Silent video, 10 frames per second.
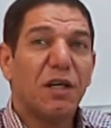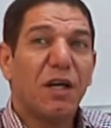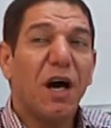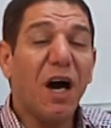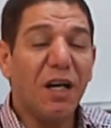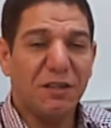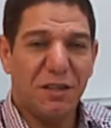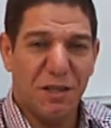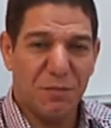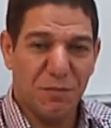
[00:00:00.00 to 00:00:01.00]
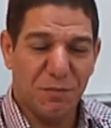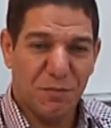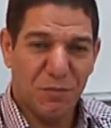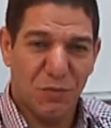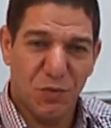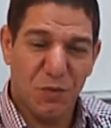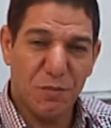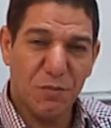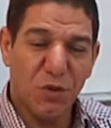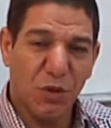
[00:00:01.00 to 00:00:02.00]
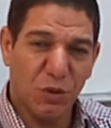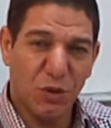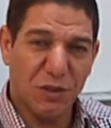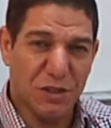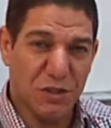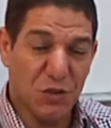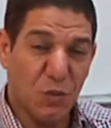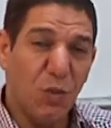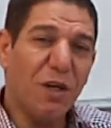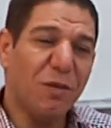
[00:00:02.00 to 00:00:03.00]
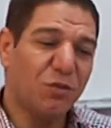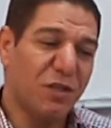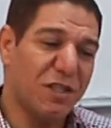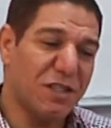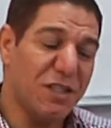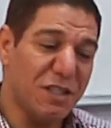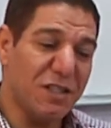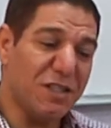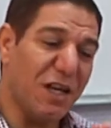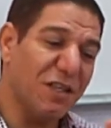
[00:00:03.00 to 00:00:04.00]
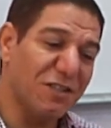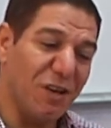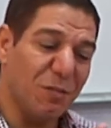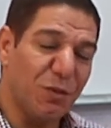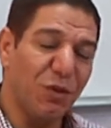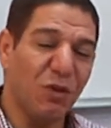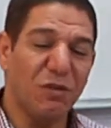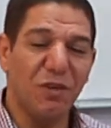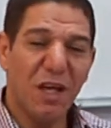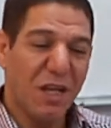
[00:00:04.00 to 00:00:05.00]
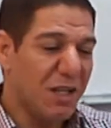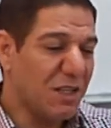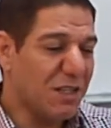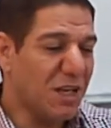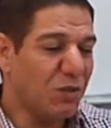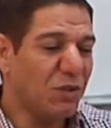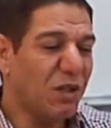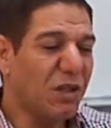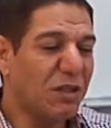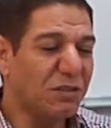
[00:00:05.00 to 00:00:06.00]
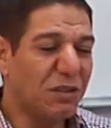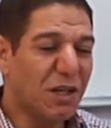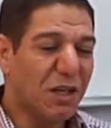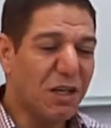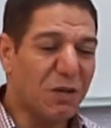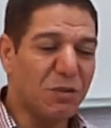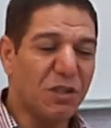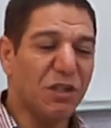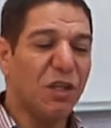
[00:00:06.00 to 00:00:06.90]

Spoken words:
hide him from authorities? We will come to this. This is an example of the sound heart coming